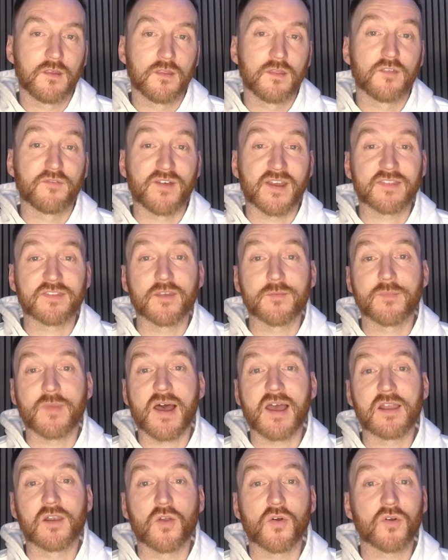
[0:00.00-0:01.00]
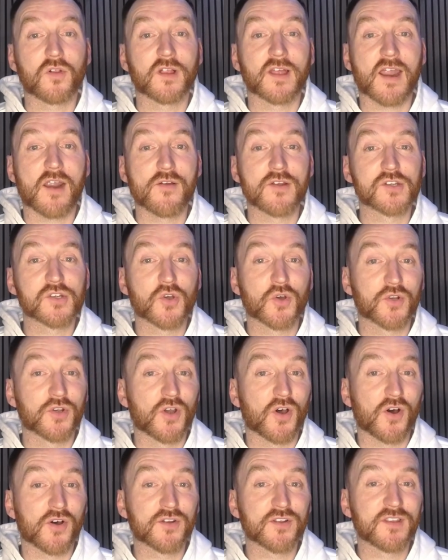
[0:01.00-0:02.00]
The fact that my local garage couldn't
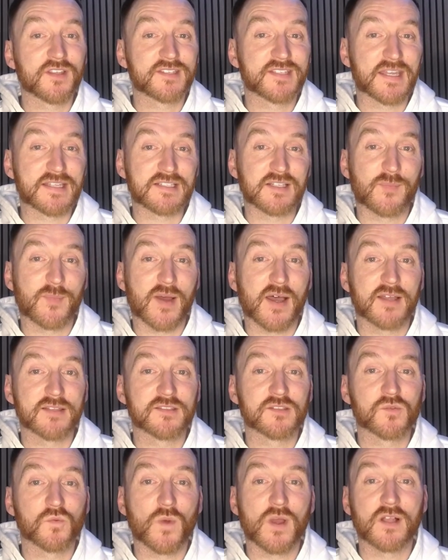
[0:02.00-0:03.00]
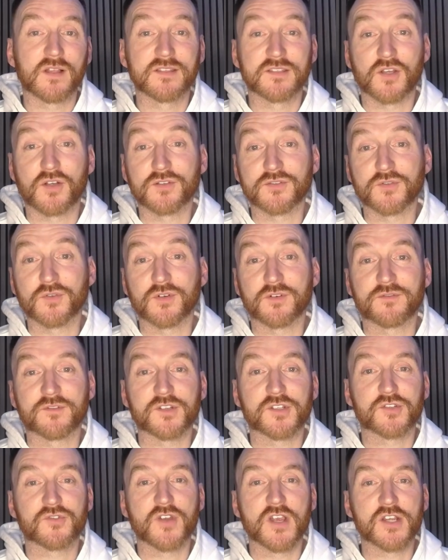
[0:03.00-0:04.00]
order the Tesla parts as well is also a
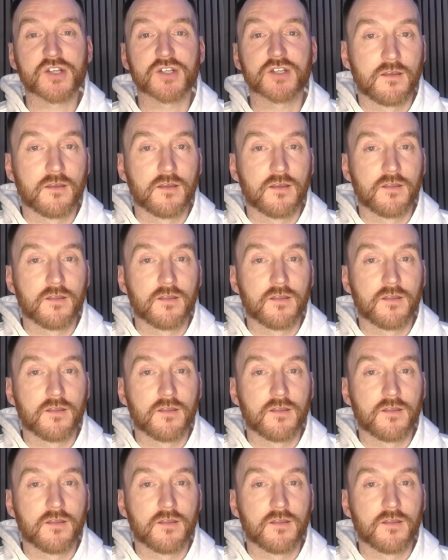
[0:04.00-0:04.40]
frustration.